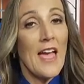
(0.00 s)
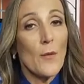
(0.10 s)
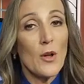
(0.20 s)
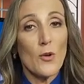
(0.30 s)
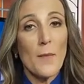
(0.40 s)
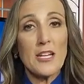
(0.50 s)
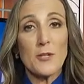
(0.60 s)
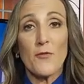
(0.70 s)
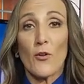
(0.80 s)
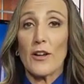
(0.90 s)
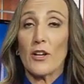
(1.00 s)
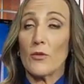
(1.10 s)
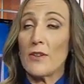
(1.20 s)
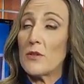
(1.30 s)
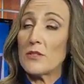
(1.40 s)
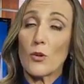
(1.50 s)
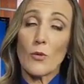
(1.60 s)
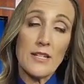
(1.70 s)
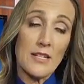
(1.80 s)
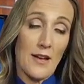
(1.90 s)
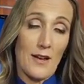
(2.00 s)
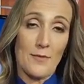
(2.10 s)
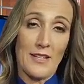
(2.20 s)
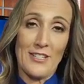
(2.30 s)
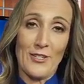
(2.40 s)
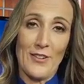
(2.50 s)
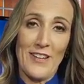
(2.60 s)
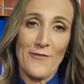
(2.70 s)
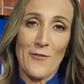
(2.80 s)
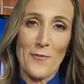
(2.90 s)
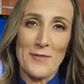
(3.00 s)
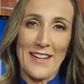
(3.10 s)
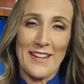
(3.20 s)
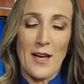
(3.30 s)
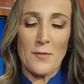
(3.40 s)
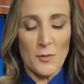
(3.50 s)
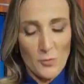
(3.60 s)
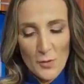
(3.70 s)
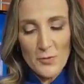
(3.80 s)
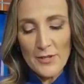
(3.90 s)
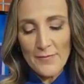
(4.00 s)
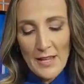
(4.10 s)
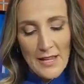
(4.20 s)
I want to remind you before I go, now is a great time to get your Inform.com subscription,